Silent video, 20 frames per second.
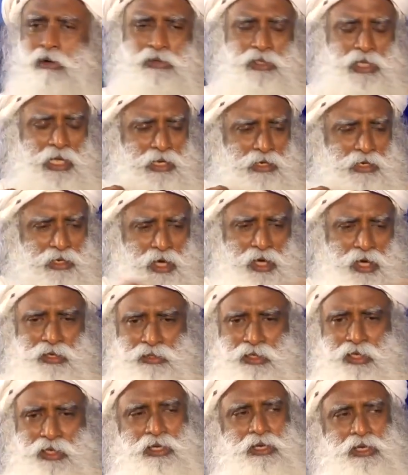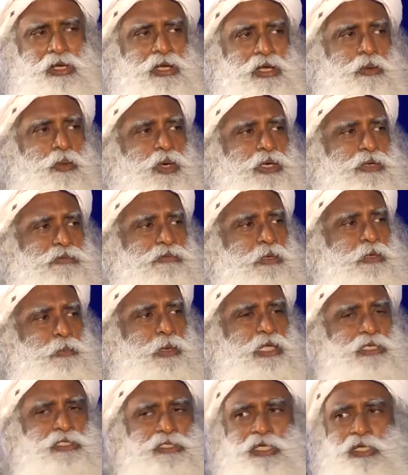The entire Telangana, whatever
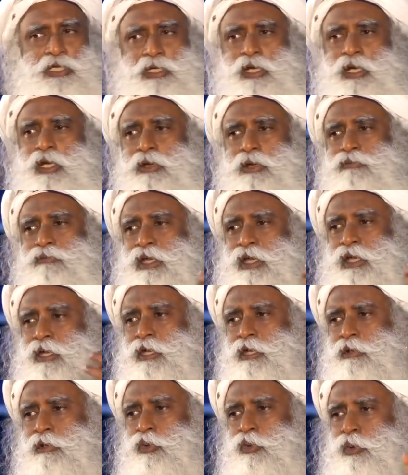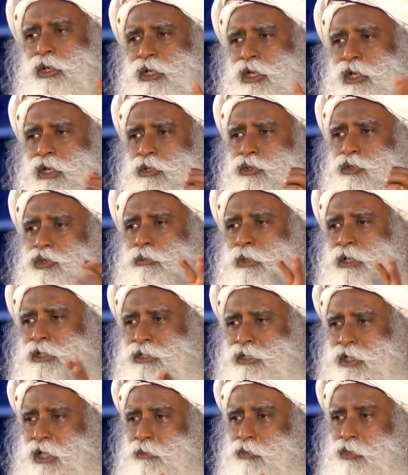plastic, we can remove it in a two
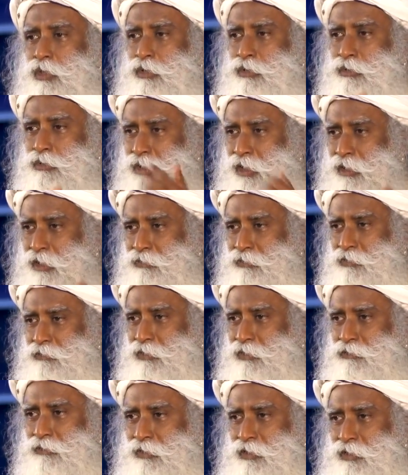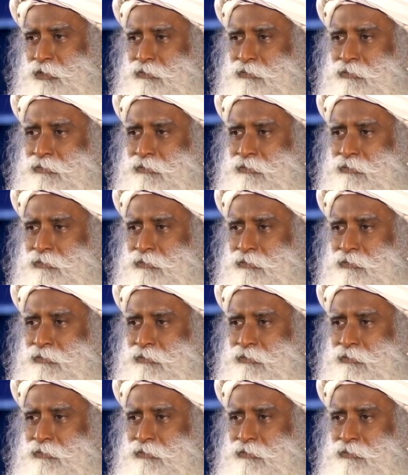months' time. What do you say, Vishwaswar?